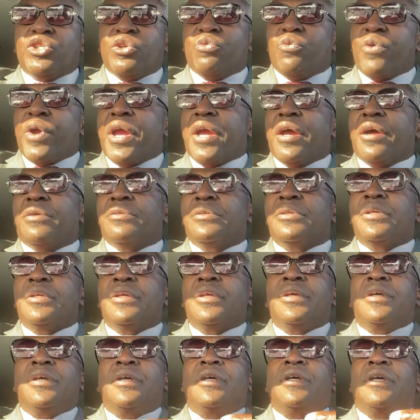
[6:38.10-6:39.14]
you around
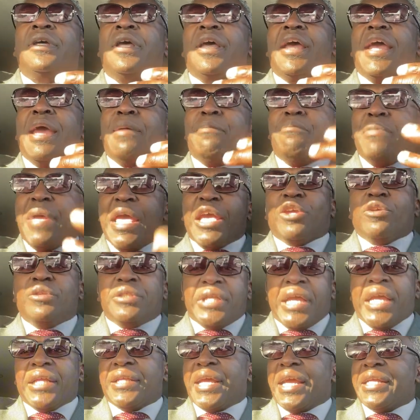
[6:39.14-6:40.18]
and make you
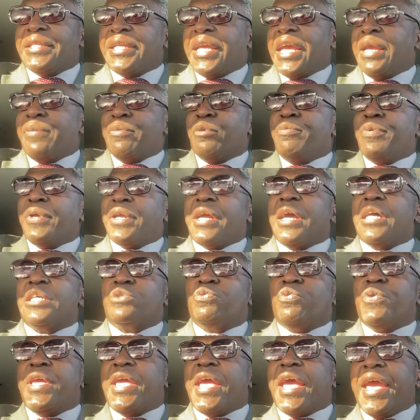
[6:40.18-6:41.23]
take that table because
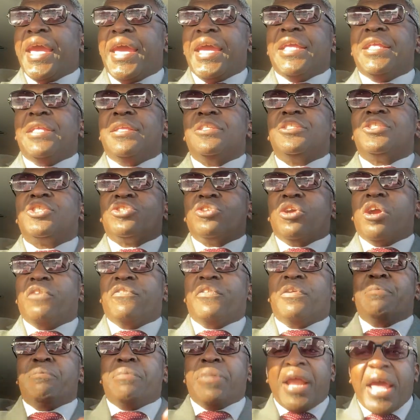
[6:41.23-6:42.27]
we hate
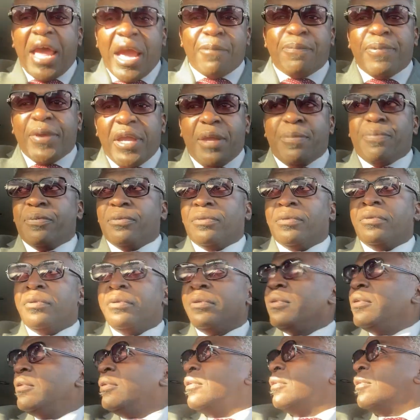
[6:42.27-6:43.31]
serving black people
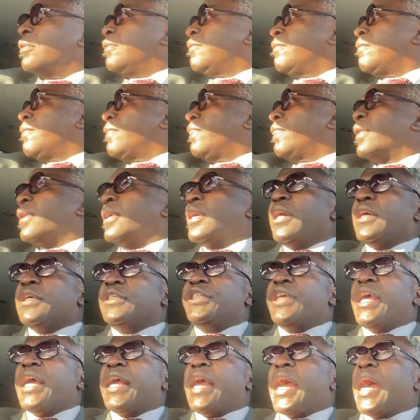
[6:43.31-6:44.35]
because
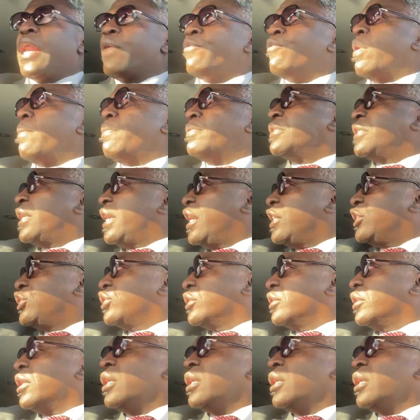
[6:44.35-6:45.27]
y'all got a reputation.